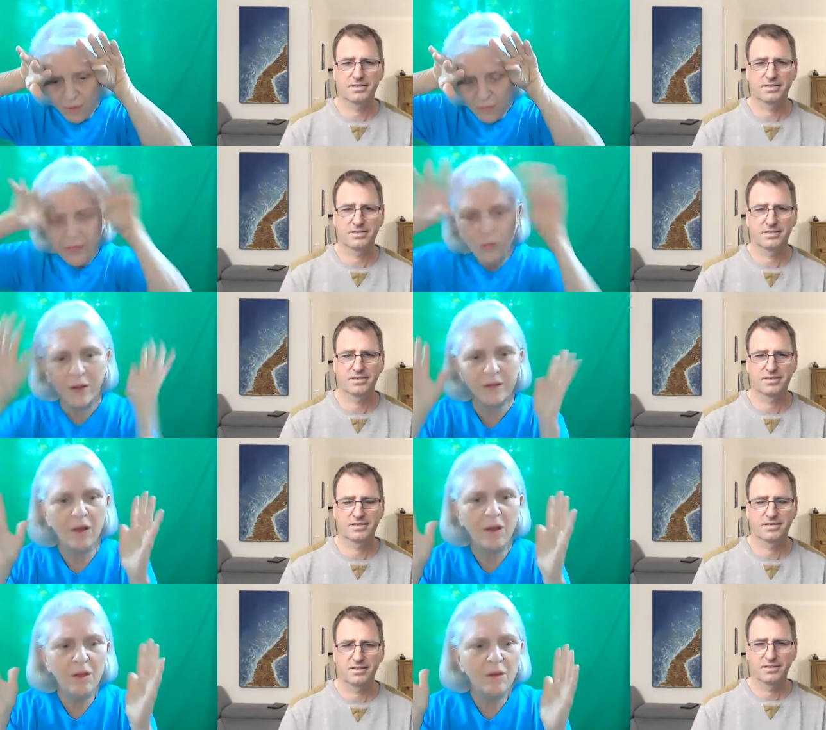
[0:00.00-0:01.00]
Speaker 1: I mean,
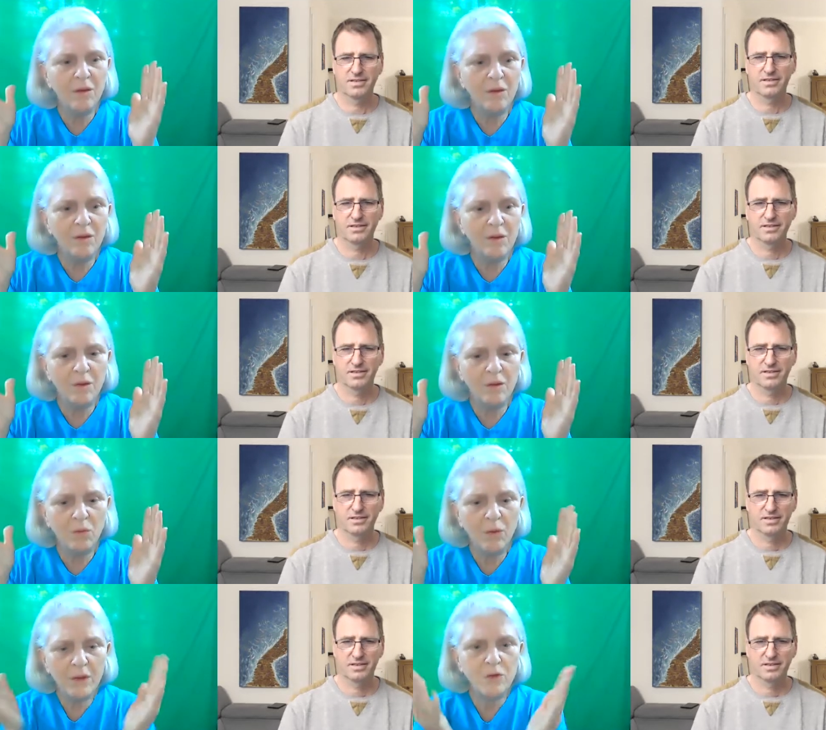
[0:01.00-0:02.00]
what
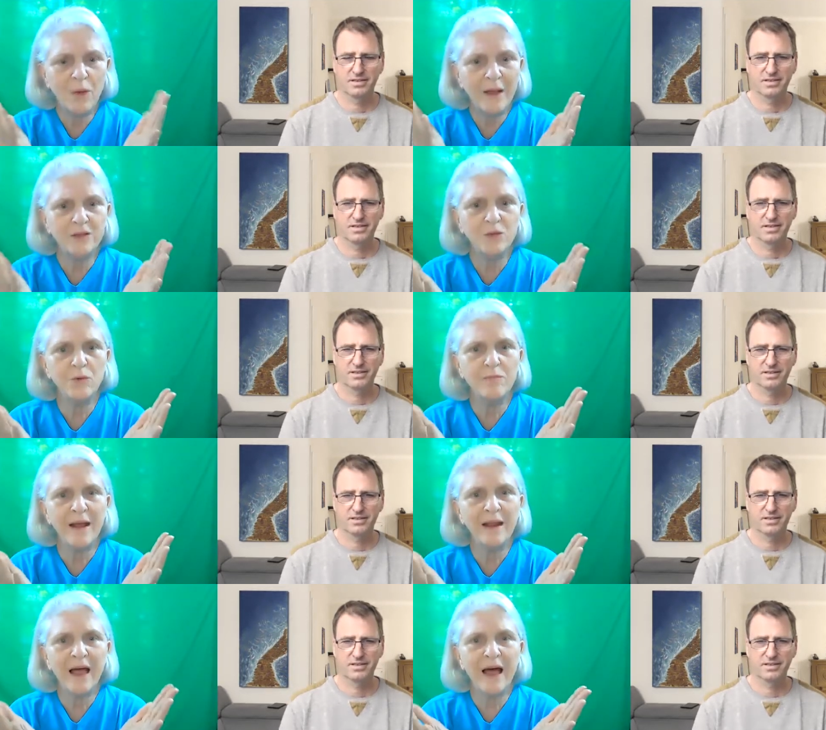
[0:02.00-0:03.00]
what do I do with
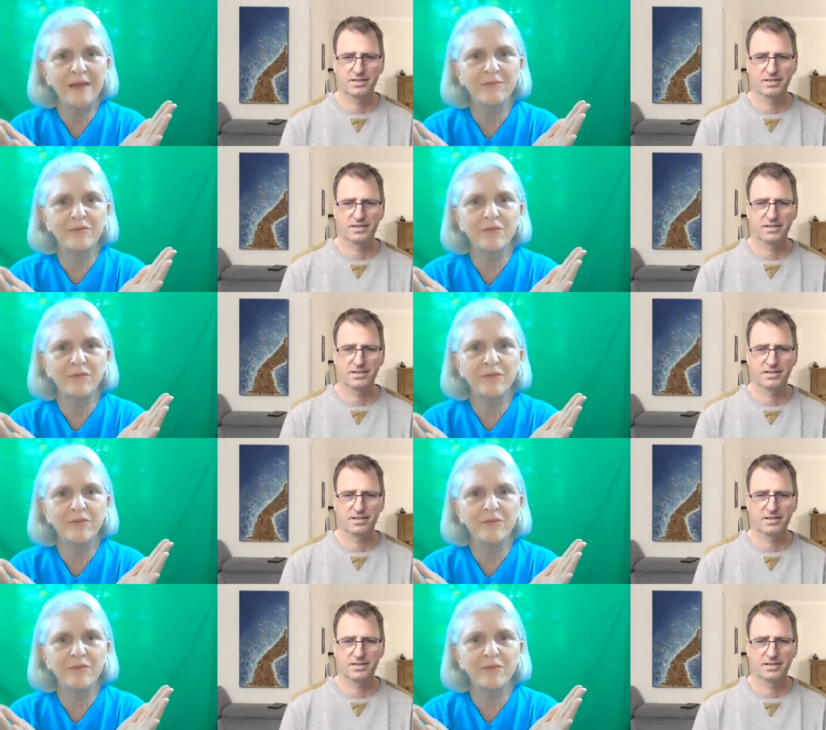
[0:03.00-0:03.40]
my life?